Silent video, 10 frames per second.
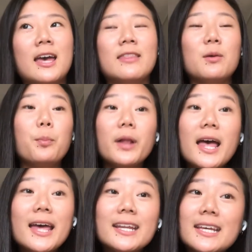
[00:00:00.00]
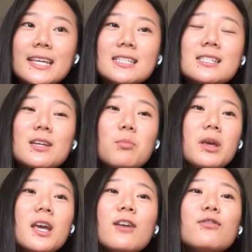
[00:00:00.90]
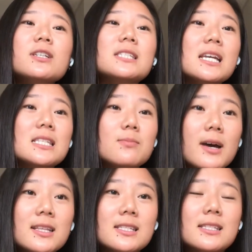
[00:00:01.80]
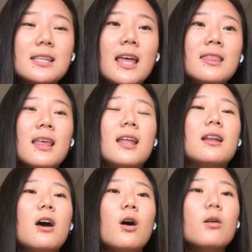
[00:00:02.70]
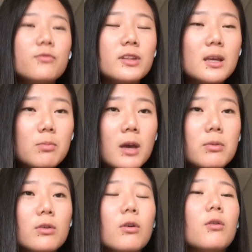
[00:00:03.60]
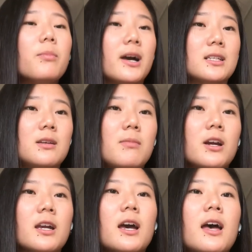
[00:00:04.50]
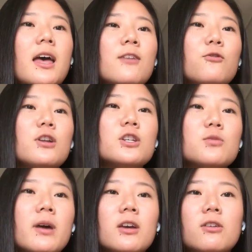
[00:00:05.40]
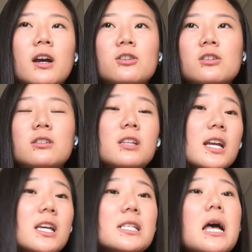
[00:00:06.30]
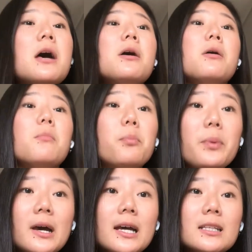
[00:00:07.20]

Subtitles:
the plan is to be here for 6 months and then hopefully be able to go back to America and finish my graduate studies. But